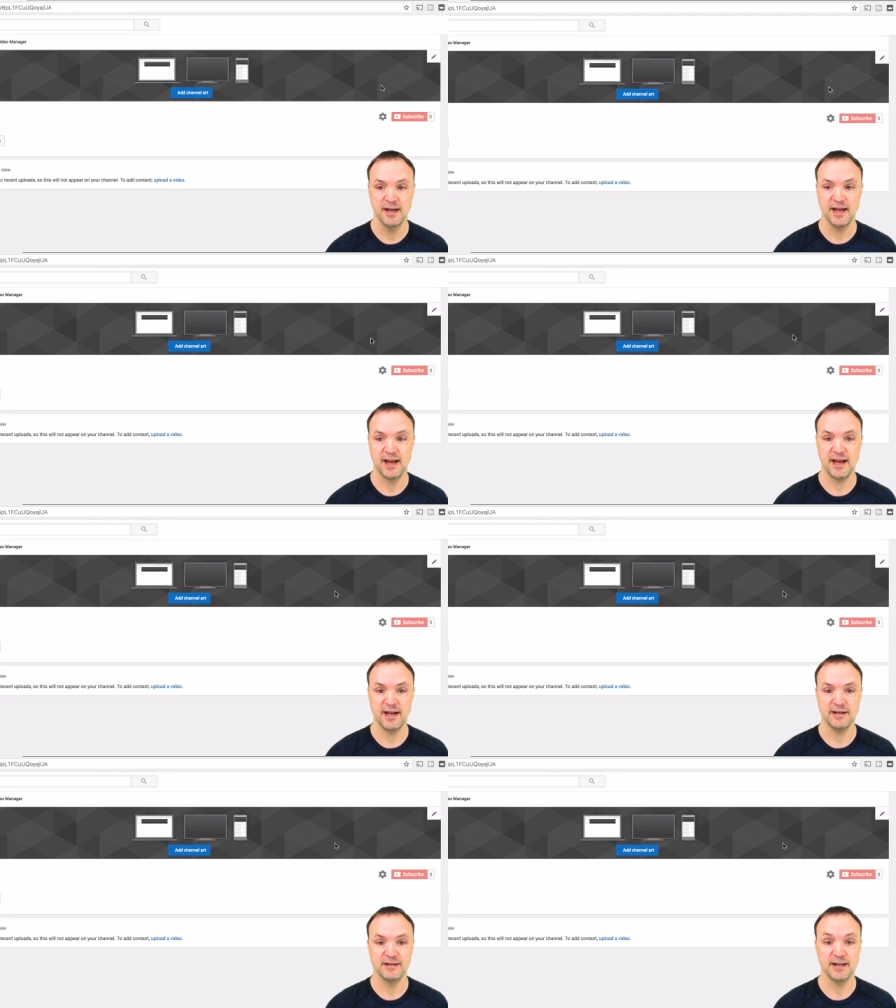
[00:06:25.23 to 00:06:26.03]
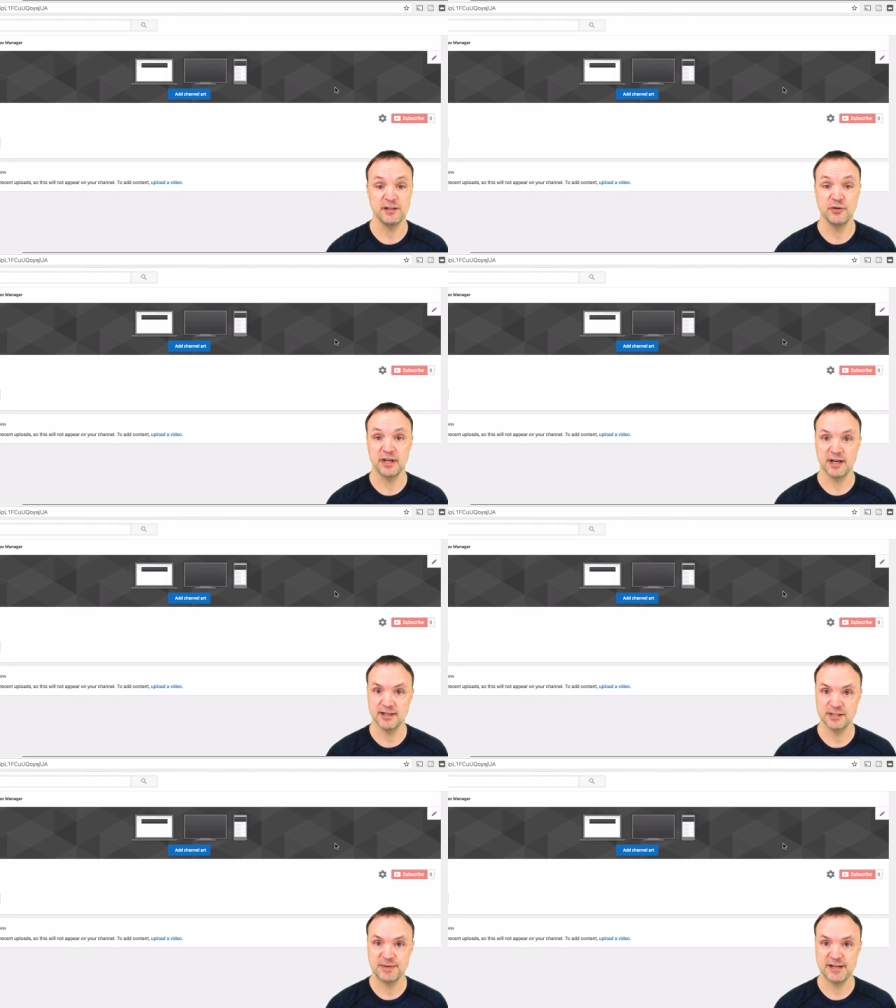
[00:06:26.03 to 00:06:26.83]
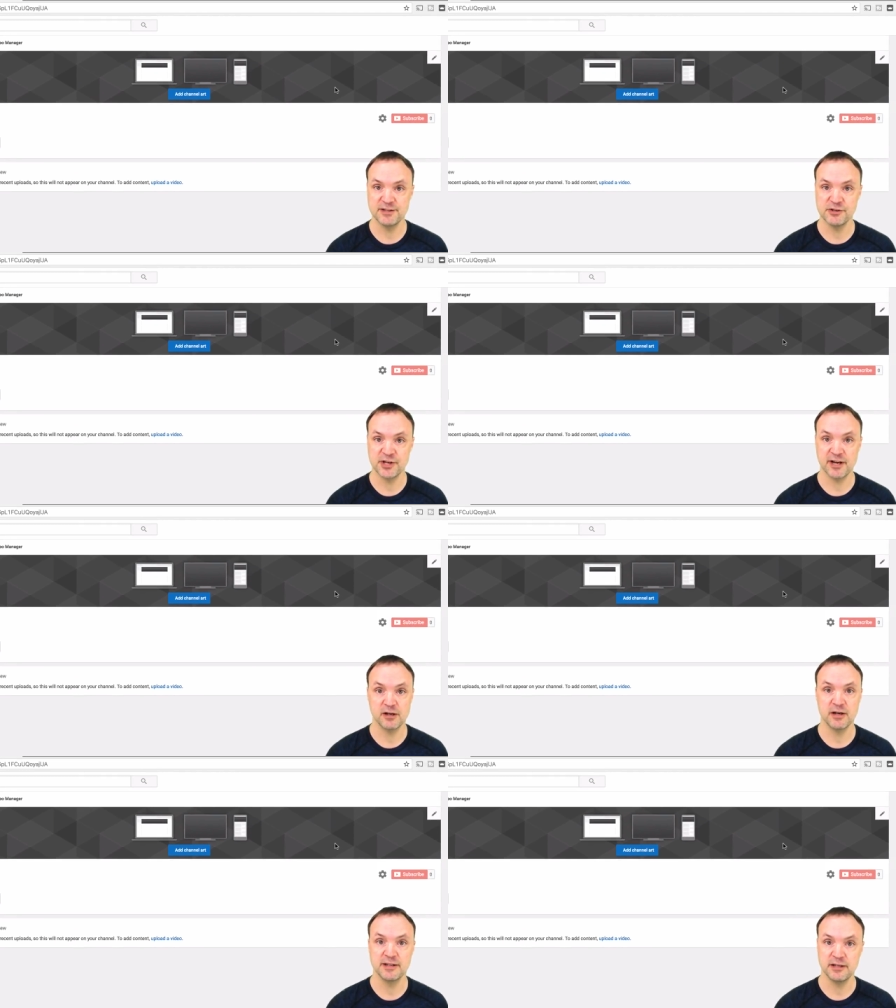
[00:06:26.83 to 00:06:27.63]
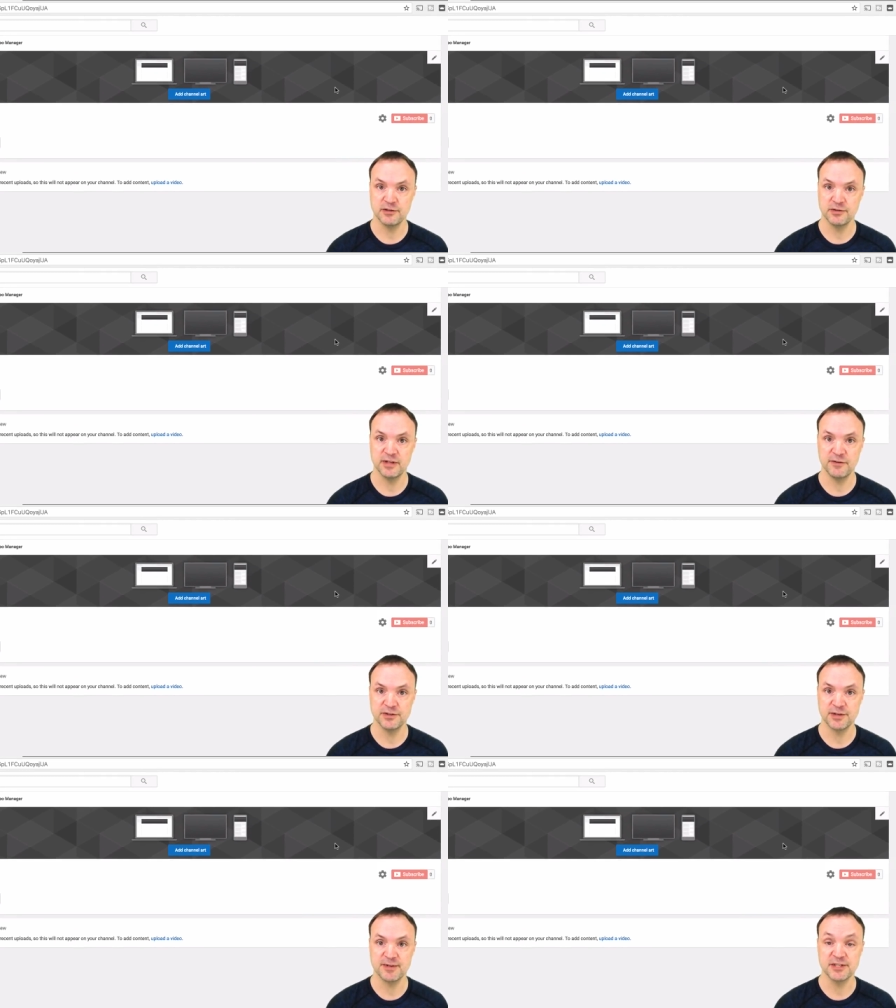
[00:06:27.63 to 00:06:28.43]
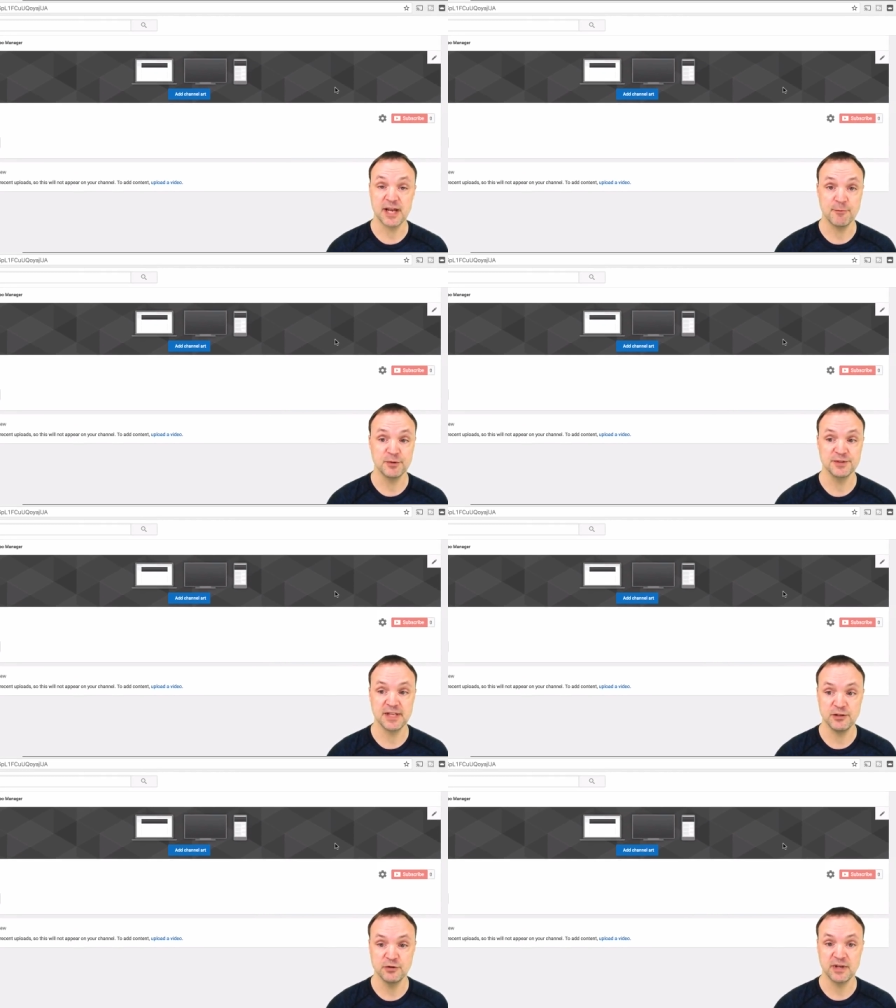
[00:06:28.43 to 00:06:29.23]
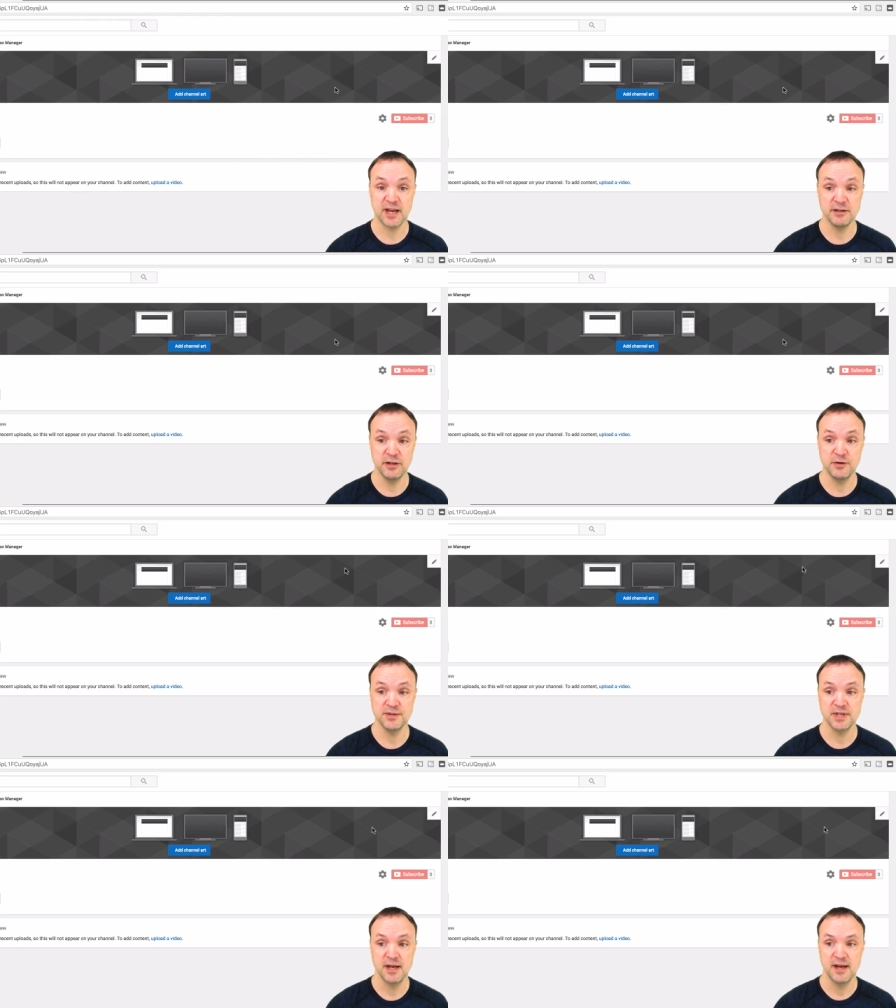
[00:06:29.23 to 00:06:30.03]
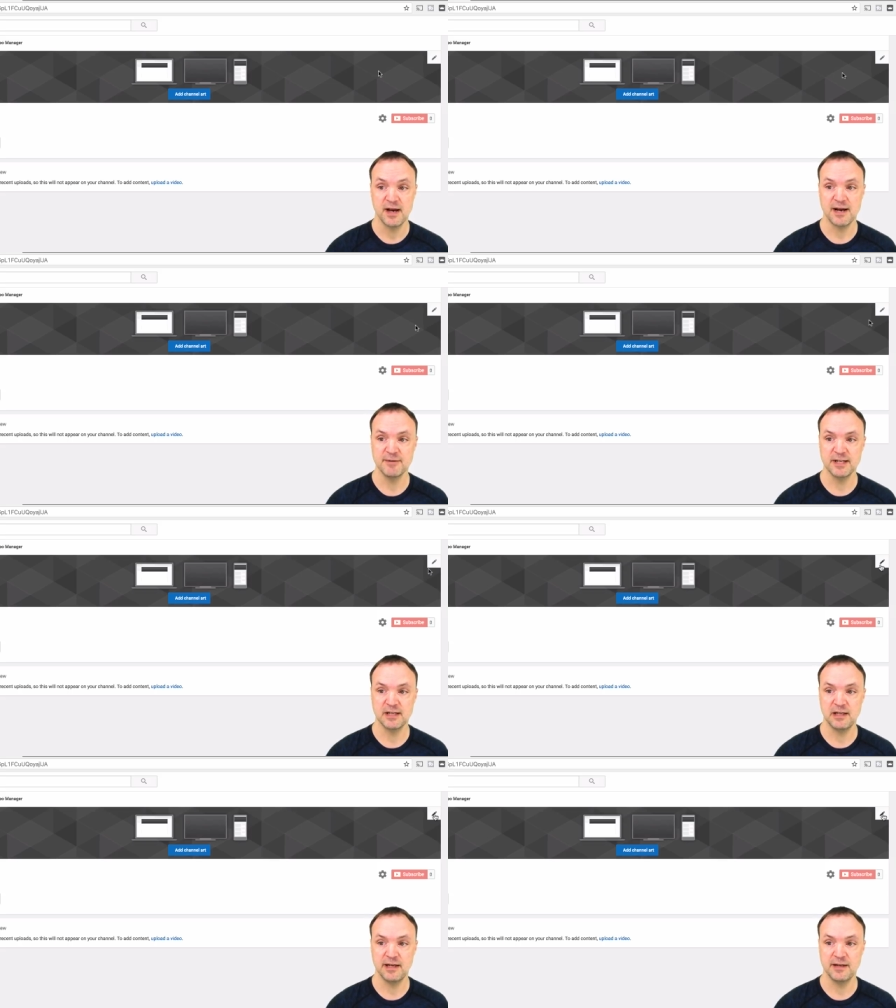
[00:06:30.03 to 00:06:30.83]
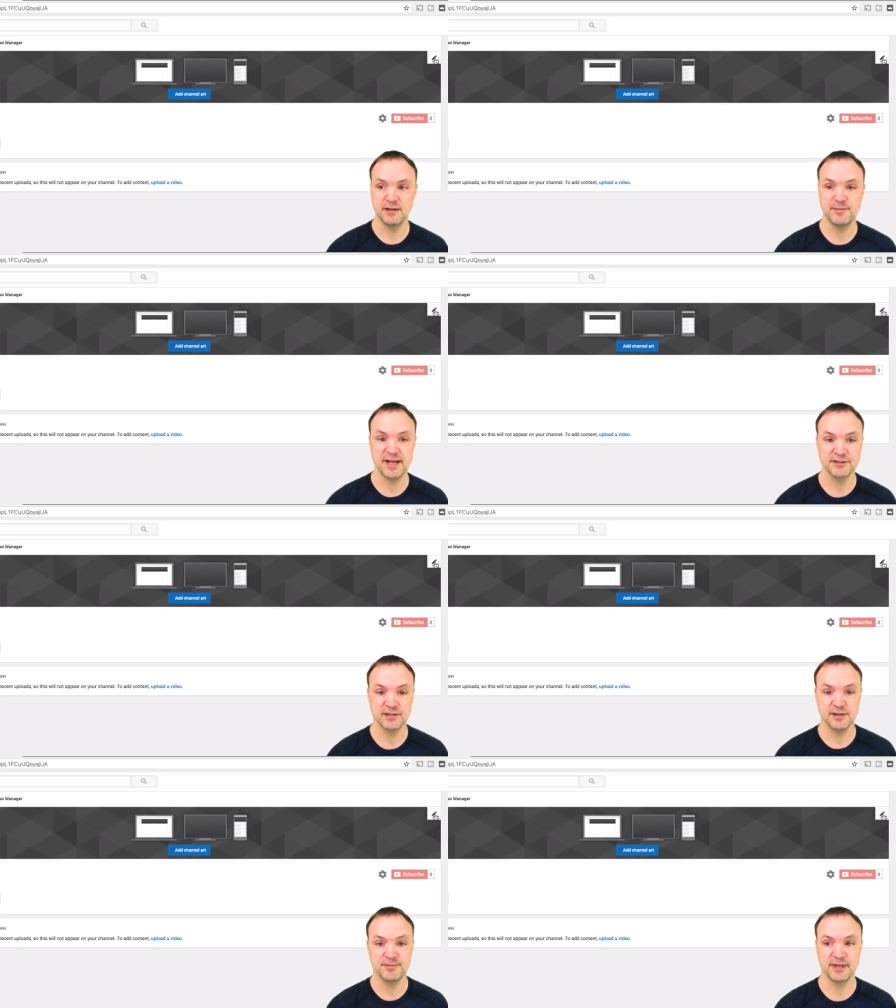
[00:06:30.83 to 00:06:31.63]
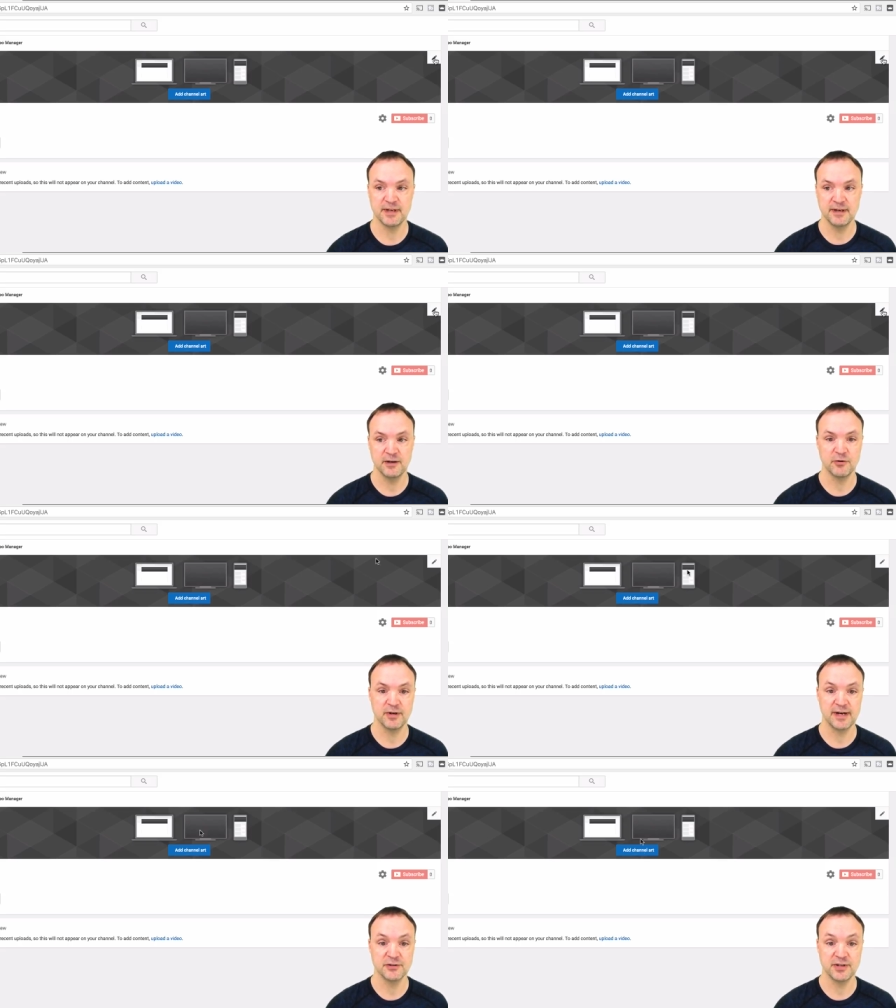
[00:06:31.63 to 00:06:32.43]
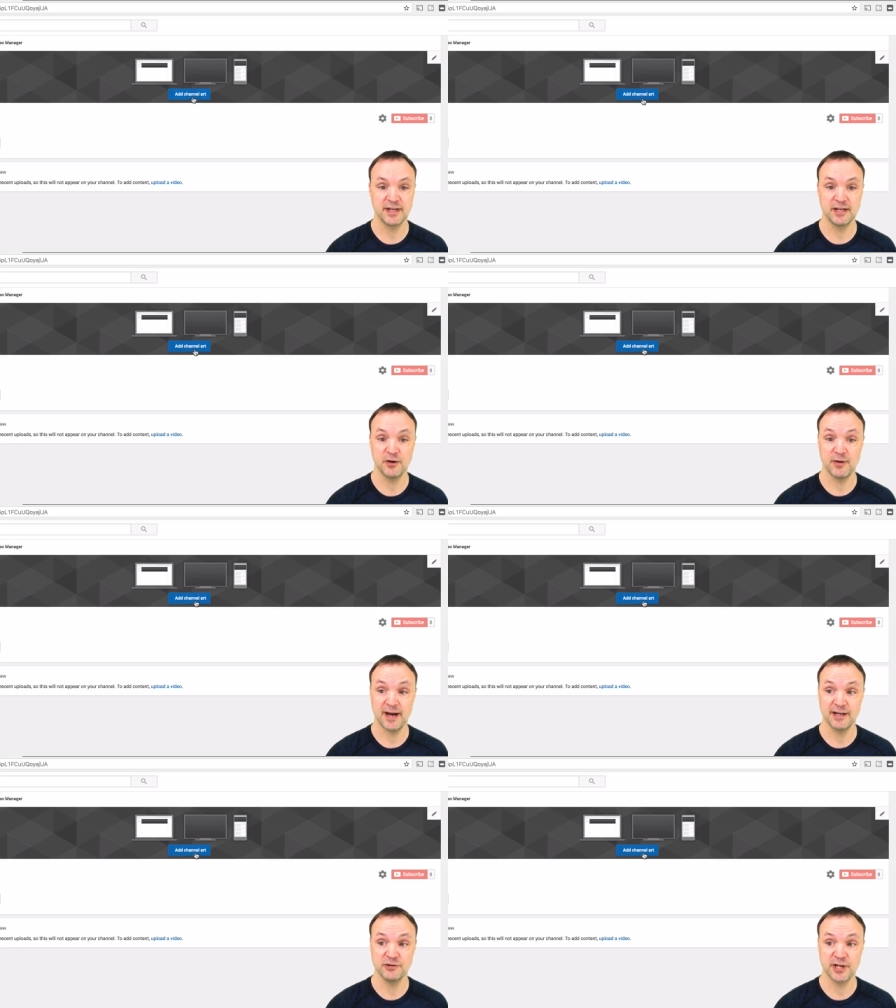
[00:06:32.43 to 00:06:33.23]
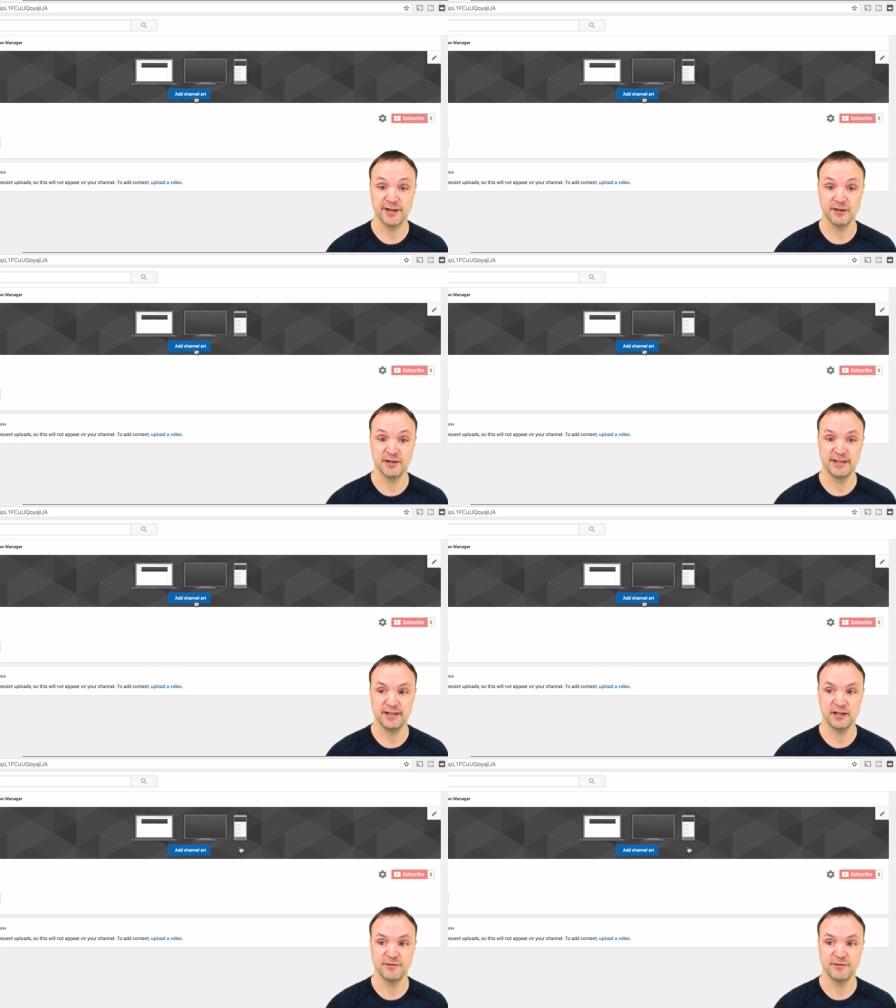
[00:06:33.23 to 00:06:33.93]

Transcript: And you can customize your channel art. They do give you some examples that you can use. I'm going to click the pencil up here, or actually I can go add channel art here.